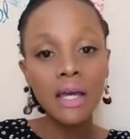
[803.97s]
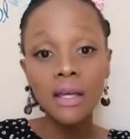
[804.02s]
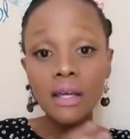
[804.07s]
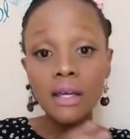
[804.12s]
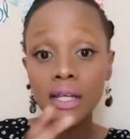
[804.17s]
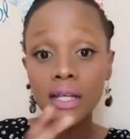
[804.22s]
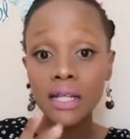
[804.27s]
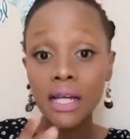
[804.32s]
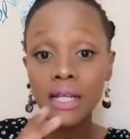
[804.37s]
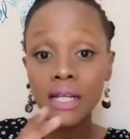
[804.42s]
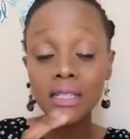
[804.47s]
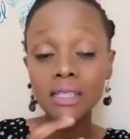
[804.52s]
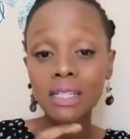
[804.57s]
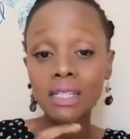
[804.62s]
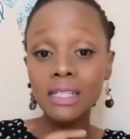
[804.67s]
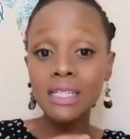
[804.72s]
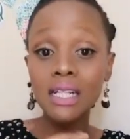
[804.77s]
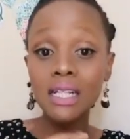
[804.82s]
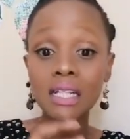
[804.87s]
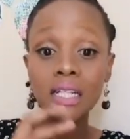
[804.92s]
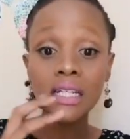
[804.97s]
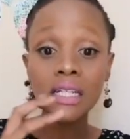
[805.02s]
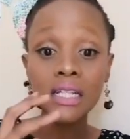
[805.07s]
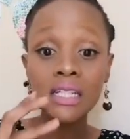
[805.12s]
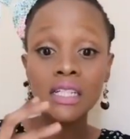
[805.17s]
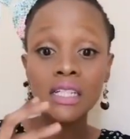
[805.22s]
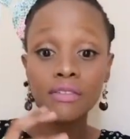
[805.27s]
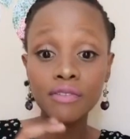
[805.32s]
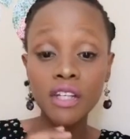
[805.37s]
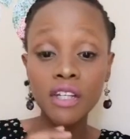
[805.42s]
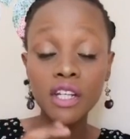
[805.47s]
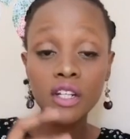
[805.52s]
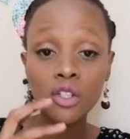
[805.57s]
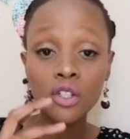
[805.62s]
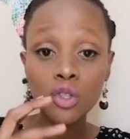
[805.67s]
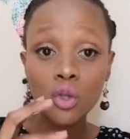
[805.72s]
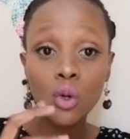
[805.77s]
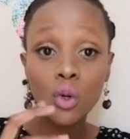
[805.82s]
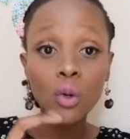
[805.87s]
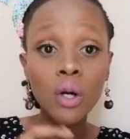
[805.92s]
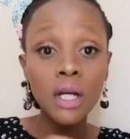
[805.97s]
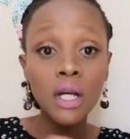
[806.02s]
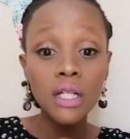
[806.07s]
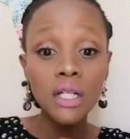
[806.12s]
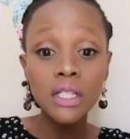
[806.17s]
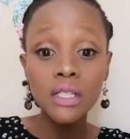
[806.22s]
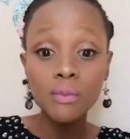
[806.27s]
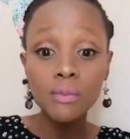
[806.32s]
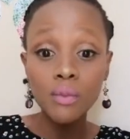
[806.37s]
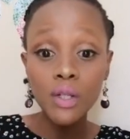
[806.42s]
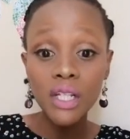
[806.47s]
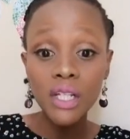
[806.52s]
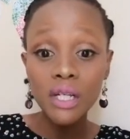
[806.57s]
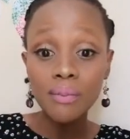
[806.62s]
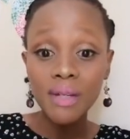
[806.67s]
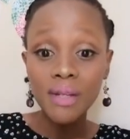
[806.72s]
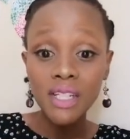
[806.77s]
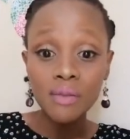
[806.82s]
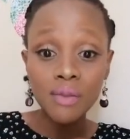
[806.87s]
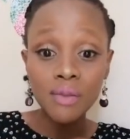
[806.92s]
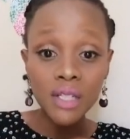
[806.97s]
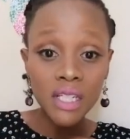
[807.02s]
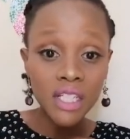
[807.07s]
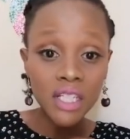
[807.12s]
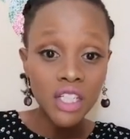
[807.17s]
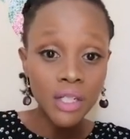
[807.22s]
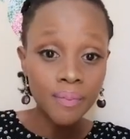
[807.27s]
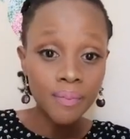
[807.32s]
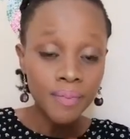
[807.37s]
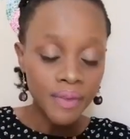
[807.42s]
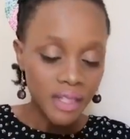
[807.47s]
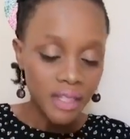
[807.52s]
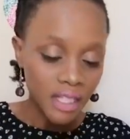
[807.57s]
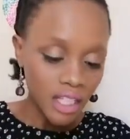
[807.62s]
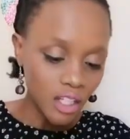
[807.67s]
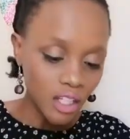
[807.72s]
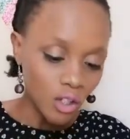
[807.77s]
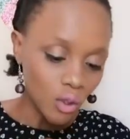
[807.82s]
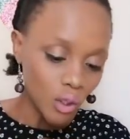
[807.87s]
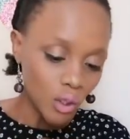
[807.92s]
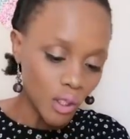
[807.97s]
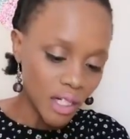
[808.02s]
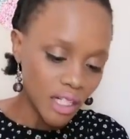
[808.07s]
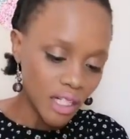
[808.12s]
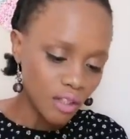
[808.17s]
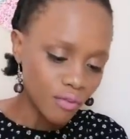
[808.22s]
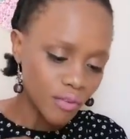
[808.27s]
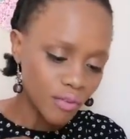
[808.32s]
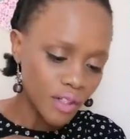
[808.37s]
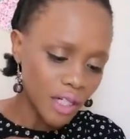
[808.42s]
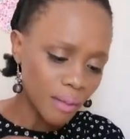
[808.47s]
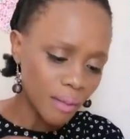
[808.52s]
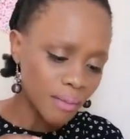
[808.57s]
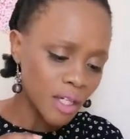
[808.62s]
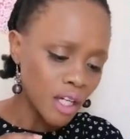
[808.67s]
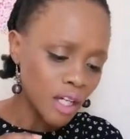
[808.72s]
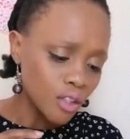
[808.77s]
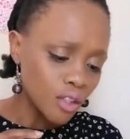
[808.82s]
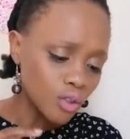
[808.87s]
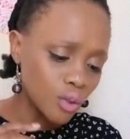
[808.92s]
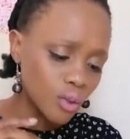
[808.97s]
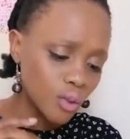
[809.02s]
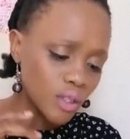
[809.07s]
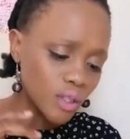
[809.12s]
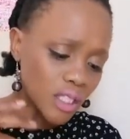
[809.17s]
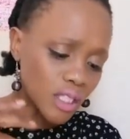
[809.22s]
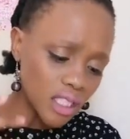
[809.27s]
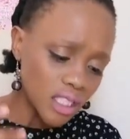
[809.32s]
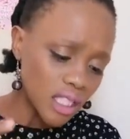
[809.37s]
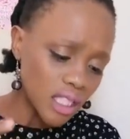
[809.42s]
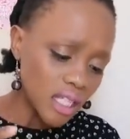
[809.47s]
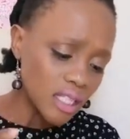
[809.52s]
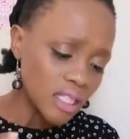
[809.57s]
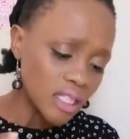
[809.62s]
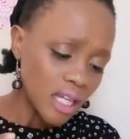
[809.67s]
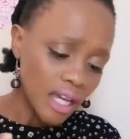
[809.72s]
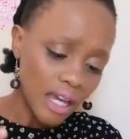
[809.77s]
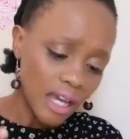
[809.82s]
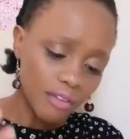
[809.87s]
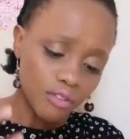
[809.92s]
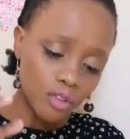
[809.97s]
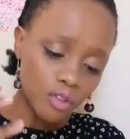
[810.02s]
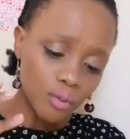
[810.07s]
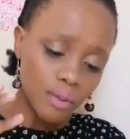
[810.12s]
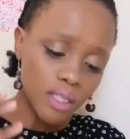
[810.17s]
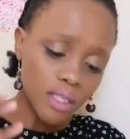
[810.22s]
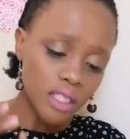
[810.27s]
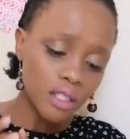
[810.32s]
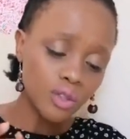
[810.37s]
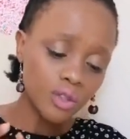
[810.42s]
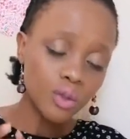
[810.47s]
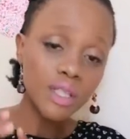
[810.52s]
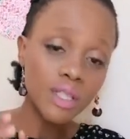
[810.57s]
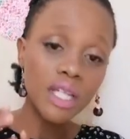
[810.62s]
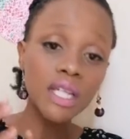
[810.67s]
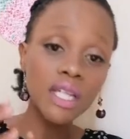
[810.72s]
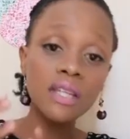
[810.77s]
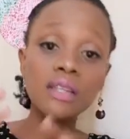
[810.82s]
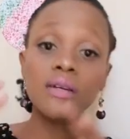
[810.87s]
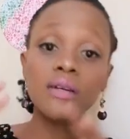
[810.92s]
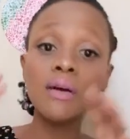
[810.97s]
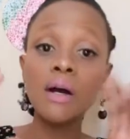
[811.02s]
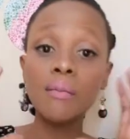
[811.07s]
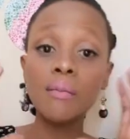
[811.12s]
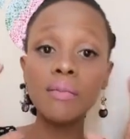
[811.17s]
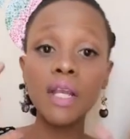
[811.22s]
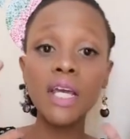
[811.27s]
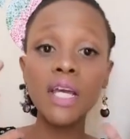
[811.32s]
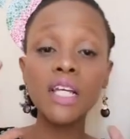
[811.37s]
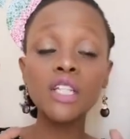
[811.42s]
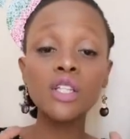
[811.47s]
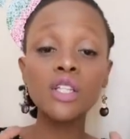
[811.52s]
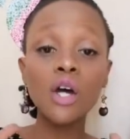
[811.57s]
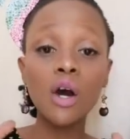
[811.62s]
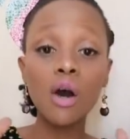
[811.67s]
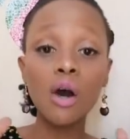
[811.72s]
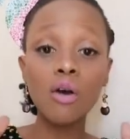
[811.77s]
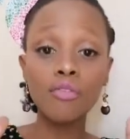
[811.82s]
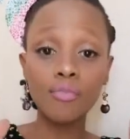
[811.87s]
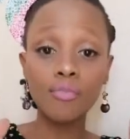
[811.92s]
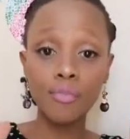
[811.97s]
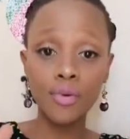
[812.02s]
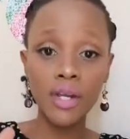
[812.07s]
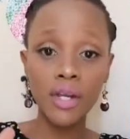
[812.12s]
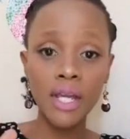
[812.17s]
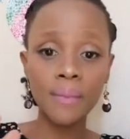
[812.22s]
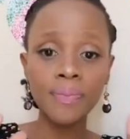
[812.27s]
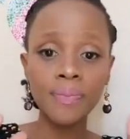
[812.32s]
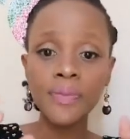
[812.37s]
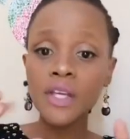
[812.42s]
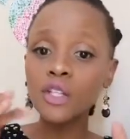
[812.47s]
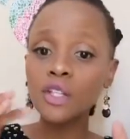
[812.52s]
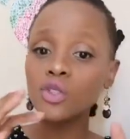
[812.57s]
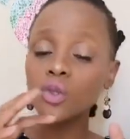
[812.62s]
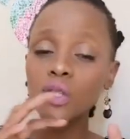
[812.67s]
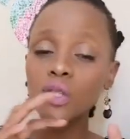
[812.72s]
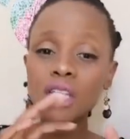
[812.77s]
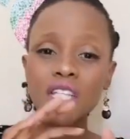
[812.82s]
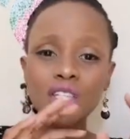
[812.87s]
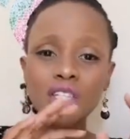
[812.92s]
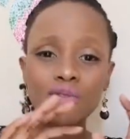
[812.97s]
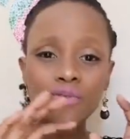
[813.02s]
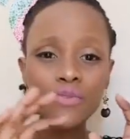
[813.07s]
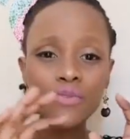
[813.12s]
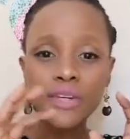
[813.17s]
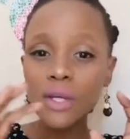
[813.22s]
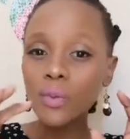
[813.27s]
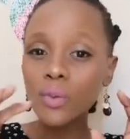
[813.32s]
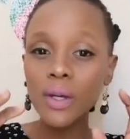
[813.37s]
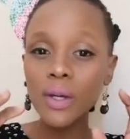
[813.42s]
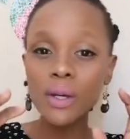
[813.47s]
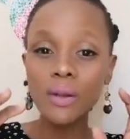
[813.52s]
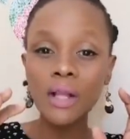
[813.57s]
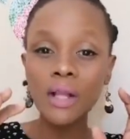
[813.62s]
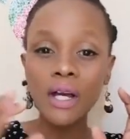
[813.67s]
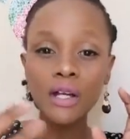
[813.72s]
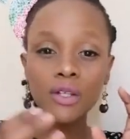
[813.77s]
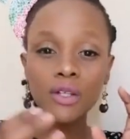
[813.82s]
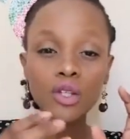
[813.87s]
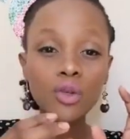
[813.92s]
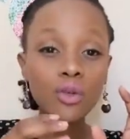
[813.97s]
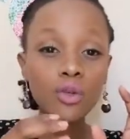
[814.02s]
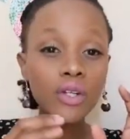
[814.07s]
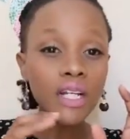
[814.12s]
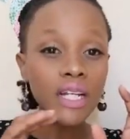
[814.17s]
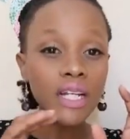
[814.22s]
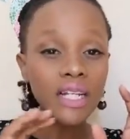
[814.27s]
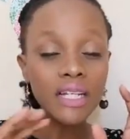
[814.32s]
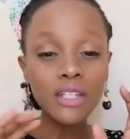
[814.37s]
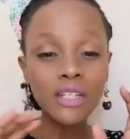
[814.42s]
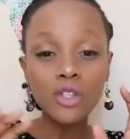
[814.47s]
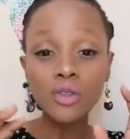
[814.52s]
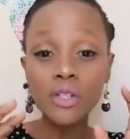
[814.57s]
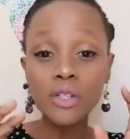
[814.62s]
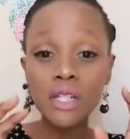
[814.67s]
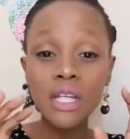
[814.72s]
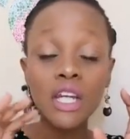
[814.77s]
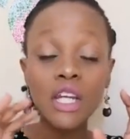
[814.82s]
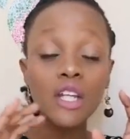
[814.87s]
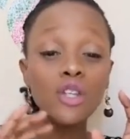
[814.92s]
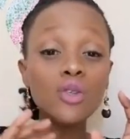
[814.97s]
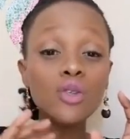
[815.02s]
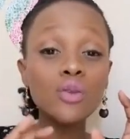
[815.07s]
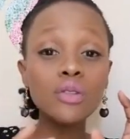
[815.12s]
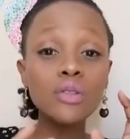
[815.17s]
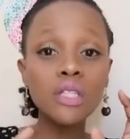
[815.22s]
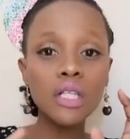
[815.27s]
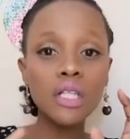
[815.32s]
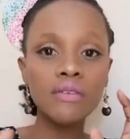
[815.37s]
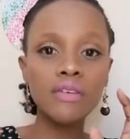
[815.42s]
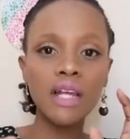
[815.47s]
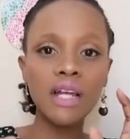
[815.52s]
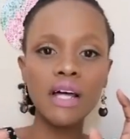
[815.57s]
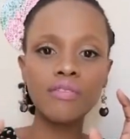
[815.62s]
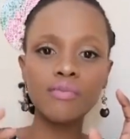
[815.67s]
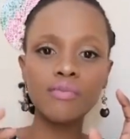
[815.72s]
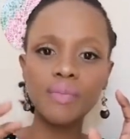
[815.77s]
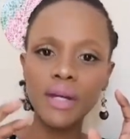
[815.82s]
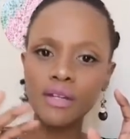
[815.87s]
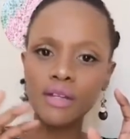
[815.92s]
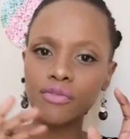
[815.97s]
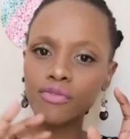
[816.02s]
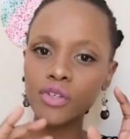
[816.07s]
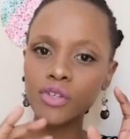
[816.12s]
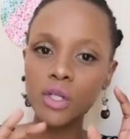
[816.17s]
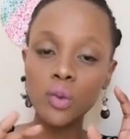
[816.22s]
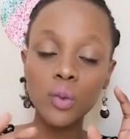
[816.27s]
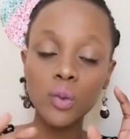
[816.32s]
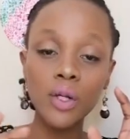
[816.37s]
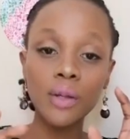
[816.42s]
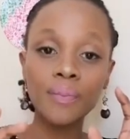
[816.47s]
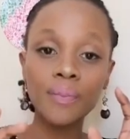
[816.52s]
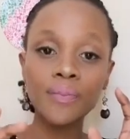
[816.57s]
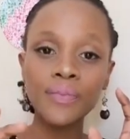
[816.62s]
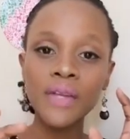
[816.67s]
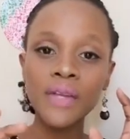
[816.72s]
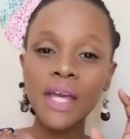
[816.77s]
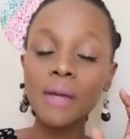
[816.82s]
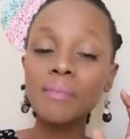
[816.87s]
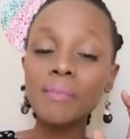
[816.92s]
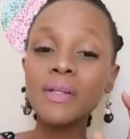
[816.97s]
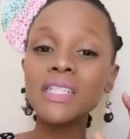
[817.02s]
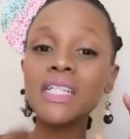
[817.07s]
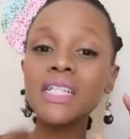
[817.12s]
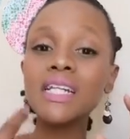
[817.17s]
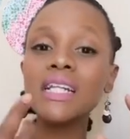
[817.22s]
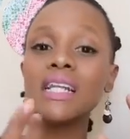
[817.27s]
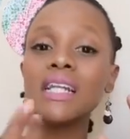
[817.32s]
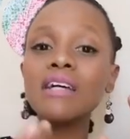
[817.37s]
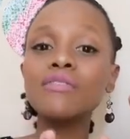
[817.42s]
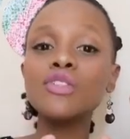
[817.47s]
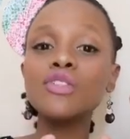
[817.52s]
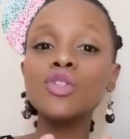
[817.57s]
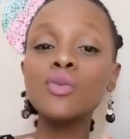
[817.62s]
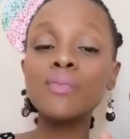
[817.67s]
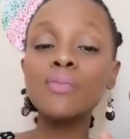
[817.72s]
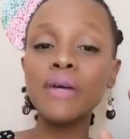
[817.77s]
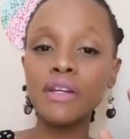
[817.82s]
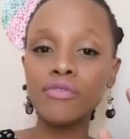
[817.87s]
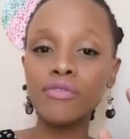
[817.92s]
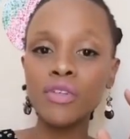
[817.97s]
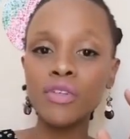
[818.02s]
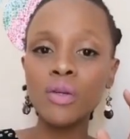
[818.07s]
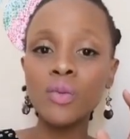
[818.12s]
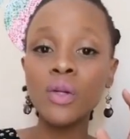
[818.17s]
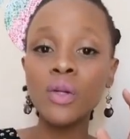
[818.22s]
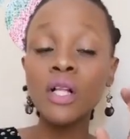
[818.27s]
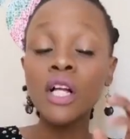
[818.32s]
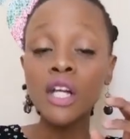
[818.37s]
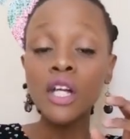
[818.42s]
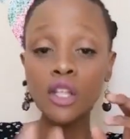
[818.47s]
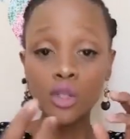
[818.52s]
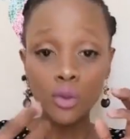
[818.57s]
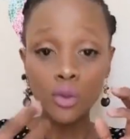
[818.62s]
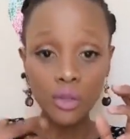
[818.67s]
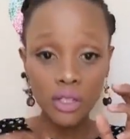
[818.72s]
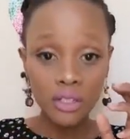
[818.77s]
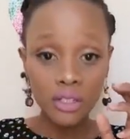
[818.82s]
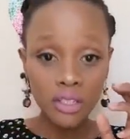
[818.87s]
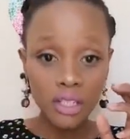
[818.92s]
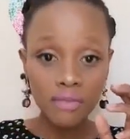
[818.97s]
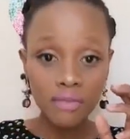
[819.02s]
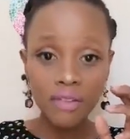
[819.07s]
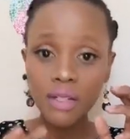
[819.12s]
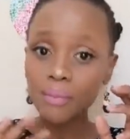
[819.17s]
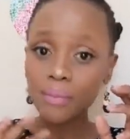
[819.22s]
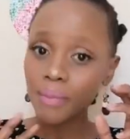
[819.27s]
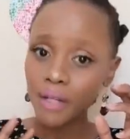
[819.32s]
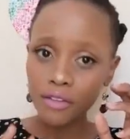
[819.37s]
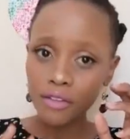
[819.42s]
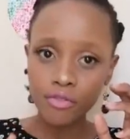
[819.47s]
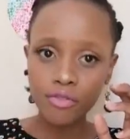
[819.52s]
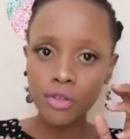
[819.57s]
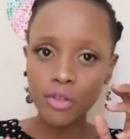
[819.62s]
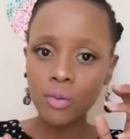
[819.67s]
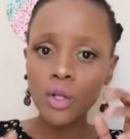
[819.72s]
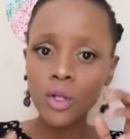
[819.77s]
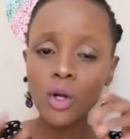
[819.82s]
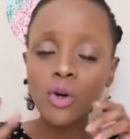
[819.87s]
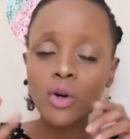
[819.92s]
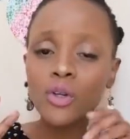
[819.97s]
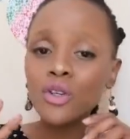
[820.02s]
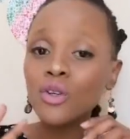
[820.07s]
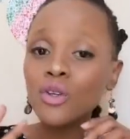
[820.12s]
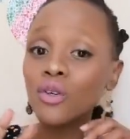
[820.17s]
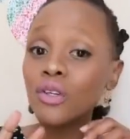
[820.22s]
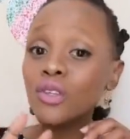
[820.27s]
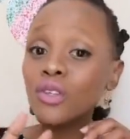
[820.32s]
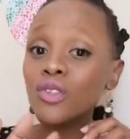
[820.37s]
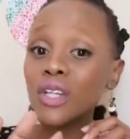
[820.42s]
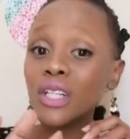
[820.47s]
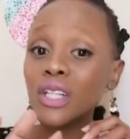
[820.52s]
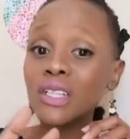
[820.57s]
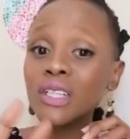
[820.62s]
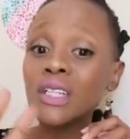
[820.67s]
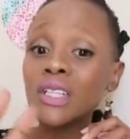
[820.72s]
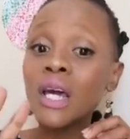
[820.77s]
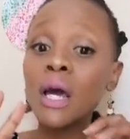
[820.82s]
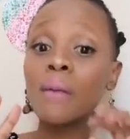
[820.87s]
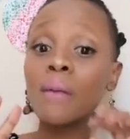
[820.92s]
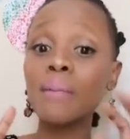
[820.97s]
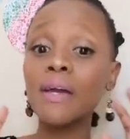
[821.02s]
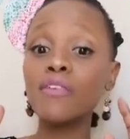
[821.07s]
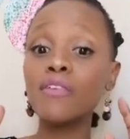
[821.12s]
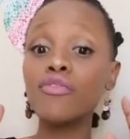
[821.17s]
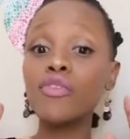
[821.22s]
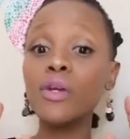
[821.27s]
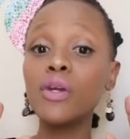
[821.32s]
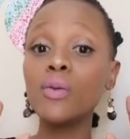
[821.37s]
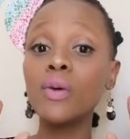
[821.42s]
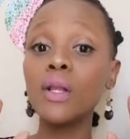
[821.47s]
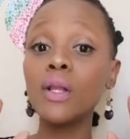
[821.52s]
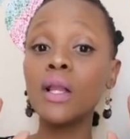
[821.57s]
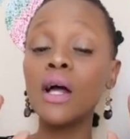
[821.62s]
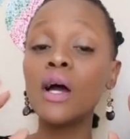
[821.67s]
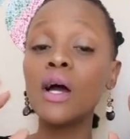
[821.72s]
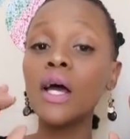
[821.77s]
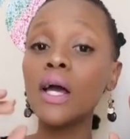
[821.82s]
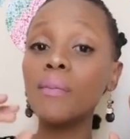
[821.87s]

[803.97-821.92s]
a satanic interference or demonic manipulation. Thank you, Olorato, for coming. So these things have to be dealt with in the place of prayer. So there's free will. You receive love by free will. A person loves you by free will. You receive it by free will, or you rejected by free will.